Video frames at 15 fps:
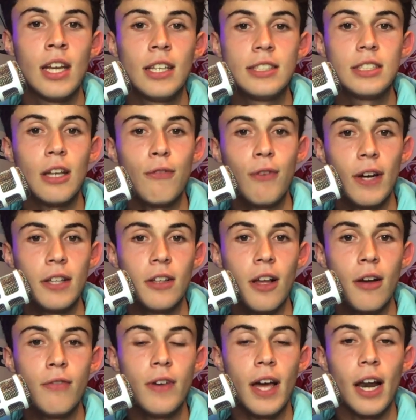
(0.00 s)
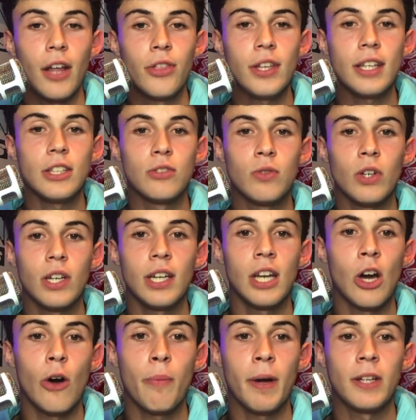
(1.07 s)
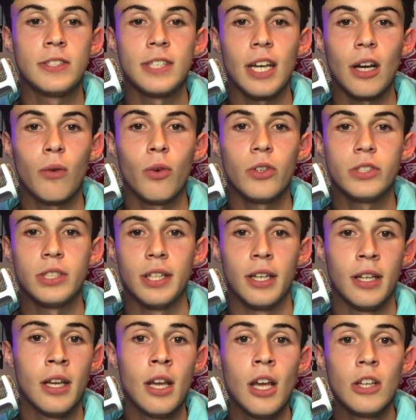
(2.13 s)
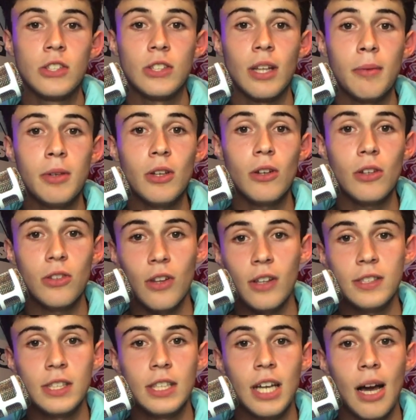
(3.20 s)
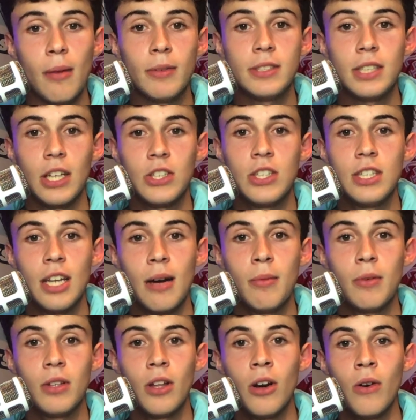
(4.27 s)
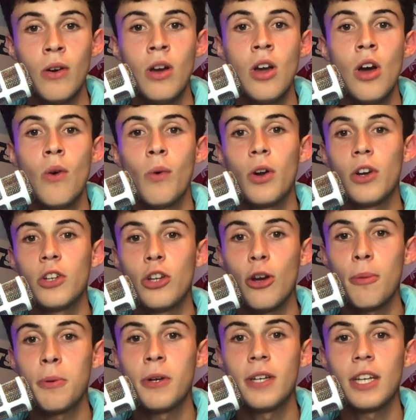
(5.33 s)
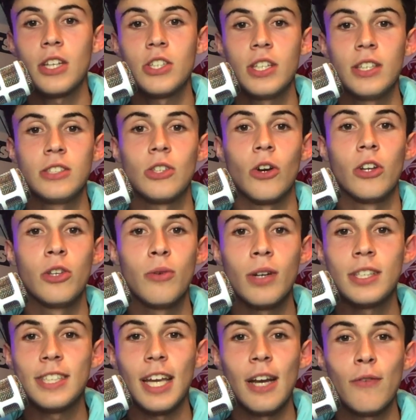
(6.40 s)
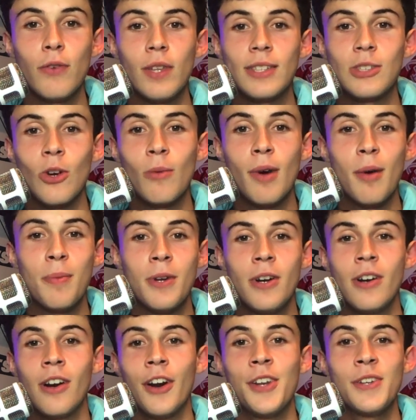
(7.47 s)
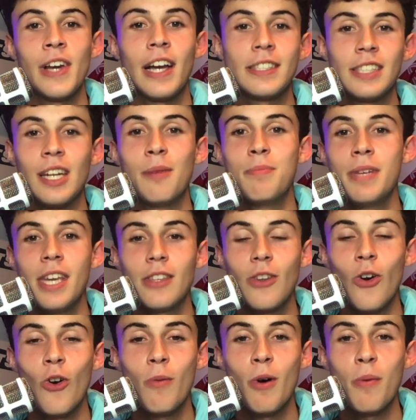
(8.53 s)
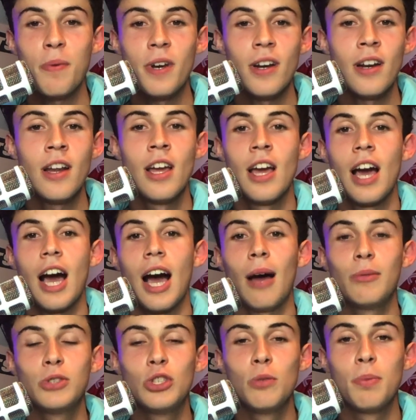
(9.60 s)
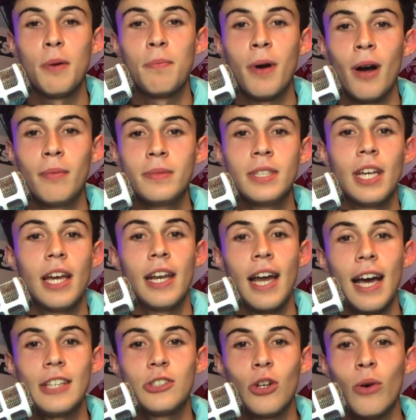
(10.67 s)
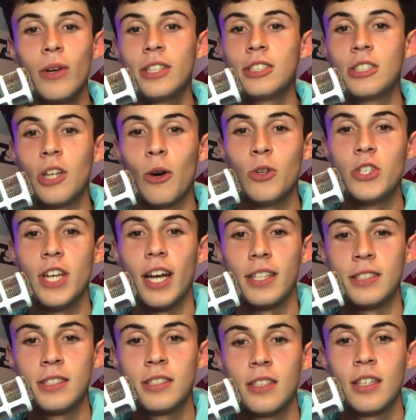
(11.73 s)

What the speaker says: stuff I love, and I think it's really going to help out Zach Wilson. So let me know your thoughts in the comments section down below. What are your predictions? Are you excited for this home opener? Are you guys going to be at the home opener? I'm super pumped, and as always, go Jets.